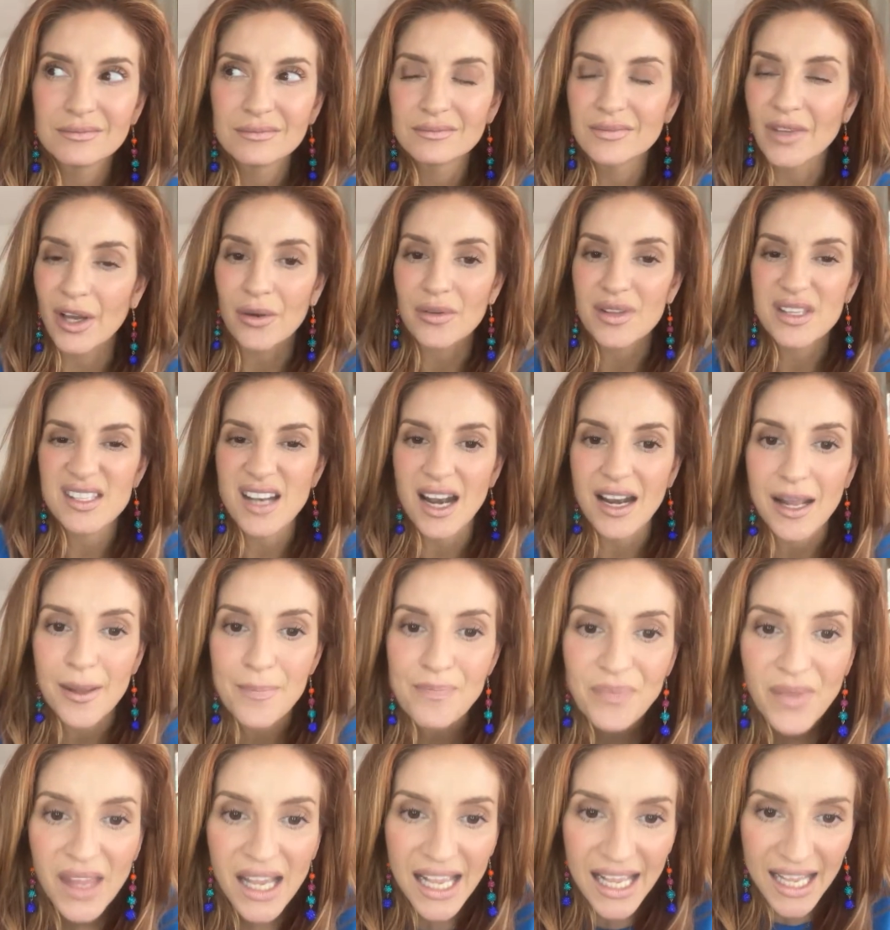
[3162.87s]
No, it's not it.
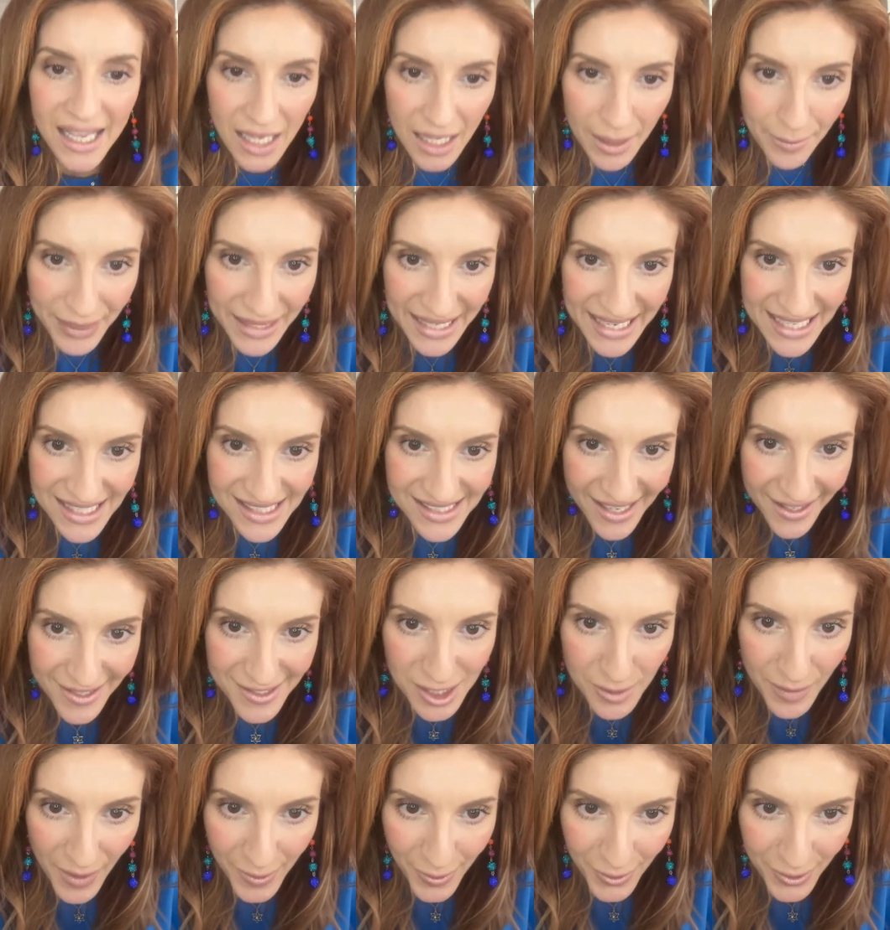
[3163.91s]
Please tell us
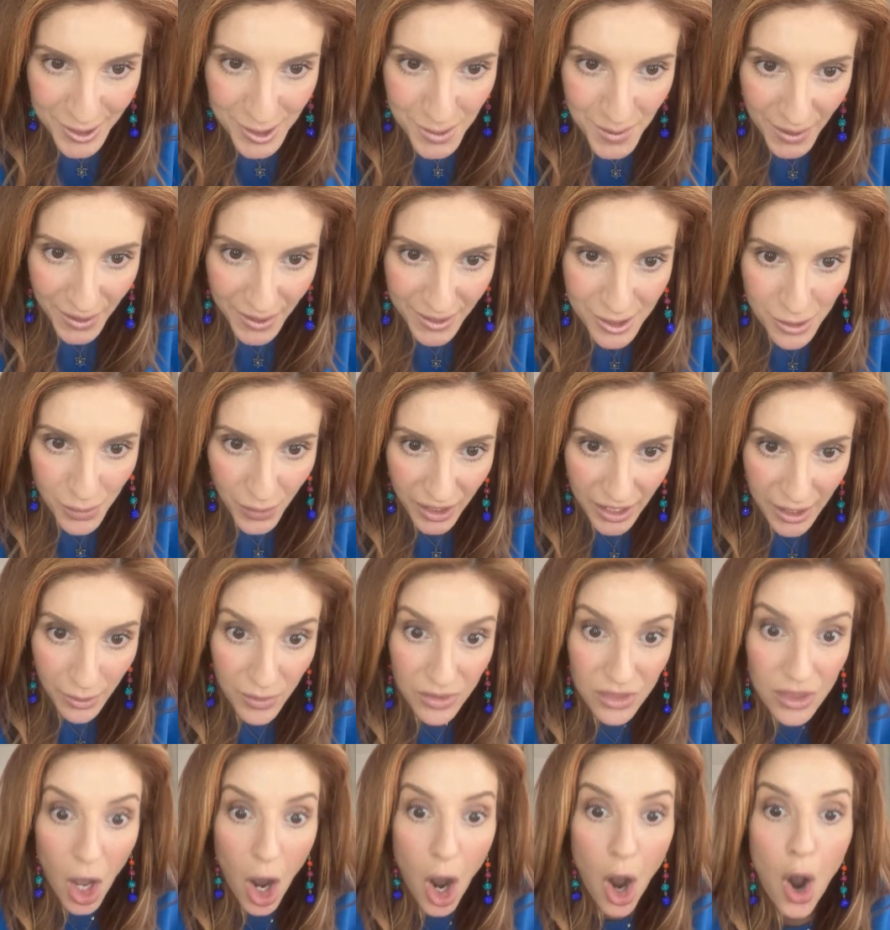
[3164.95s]
about your experience working
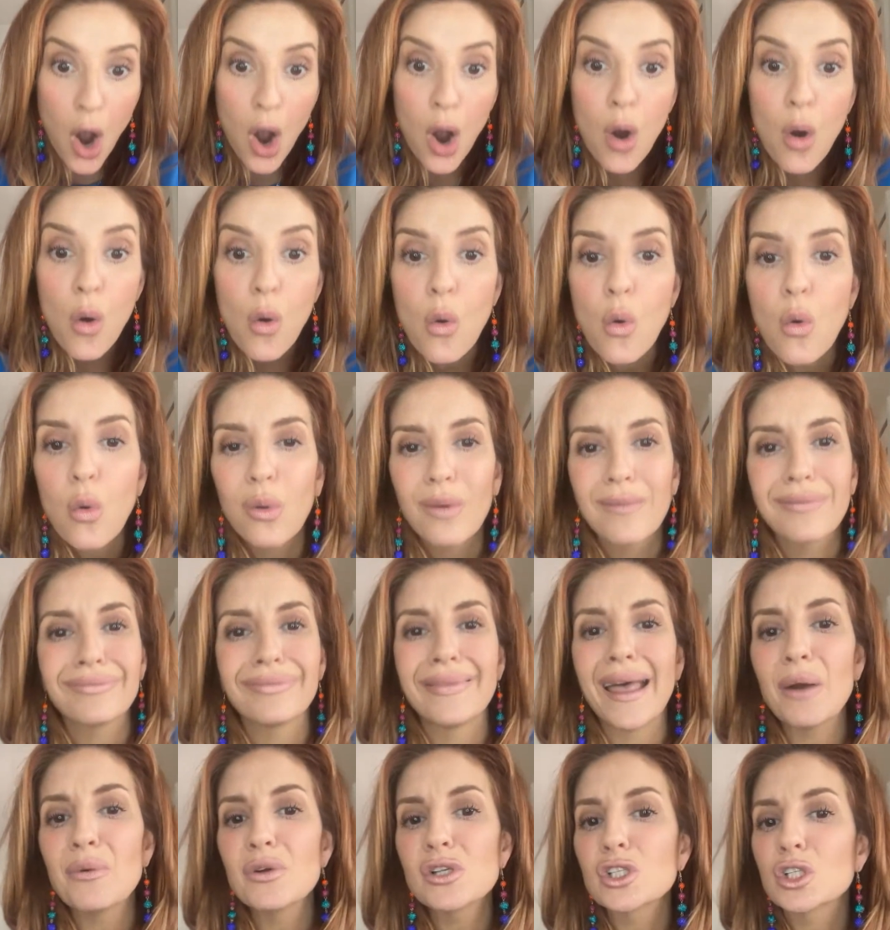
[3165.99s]
with, oh,
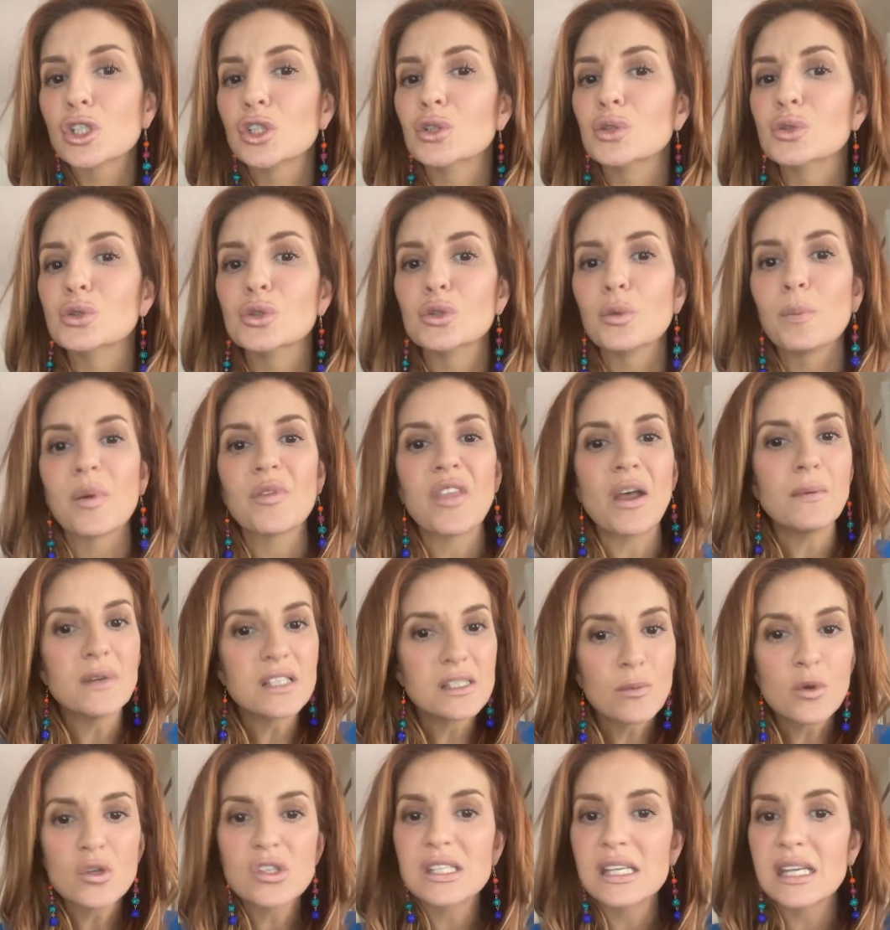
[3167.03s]
that was cool, but that was
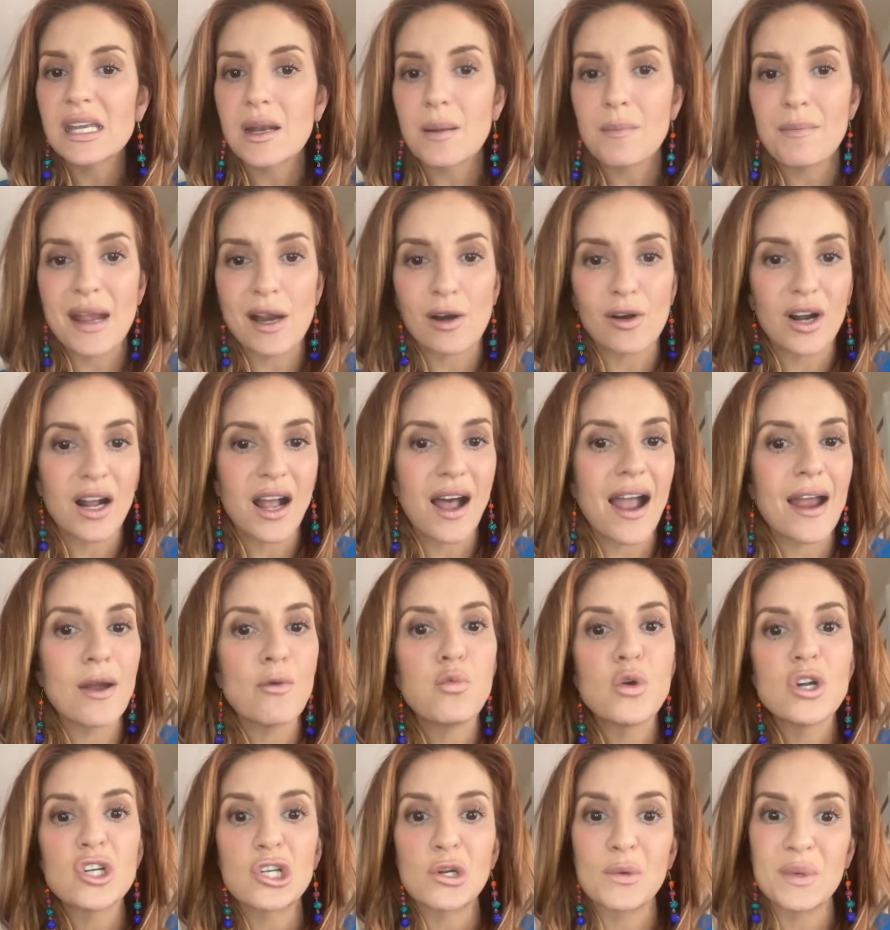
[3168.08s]
mostly in America. I
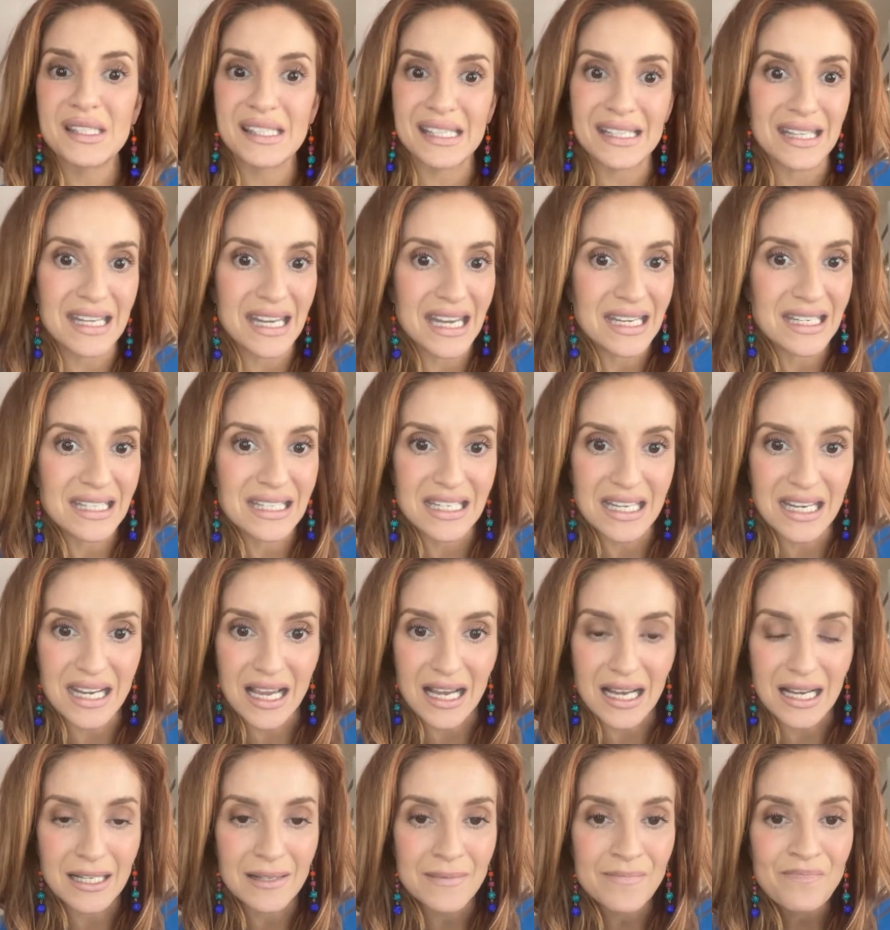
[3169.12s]
wish it was in
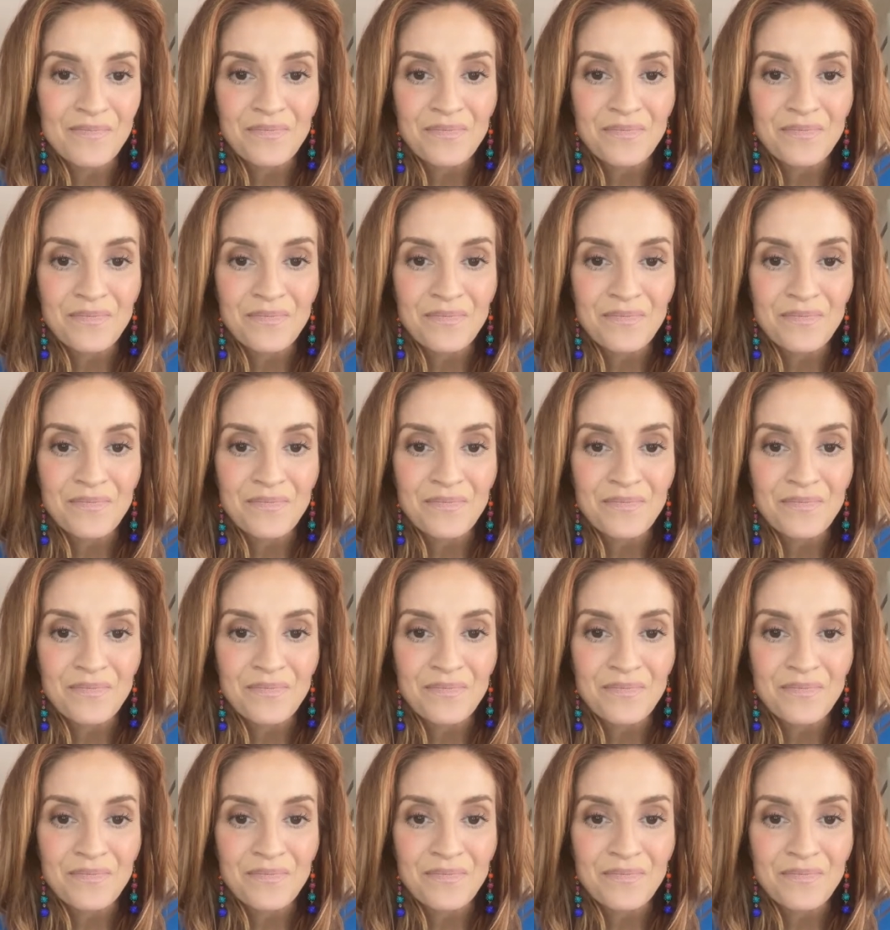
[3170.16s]
India.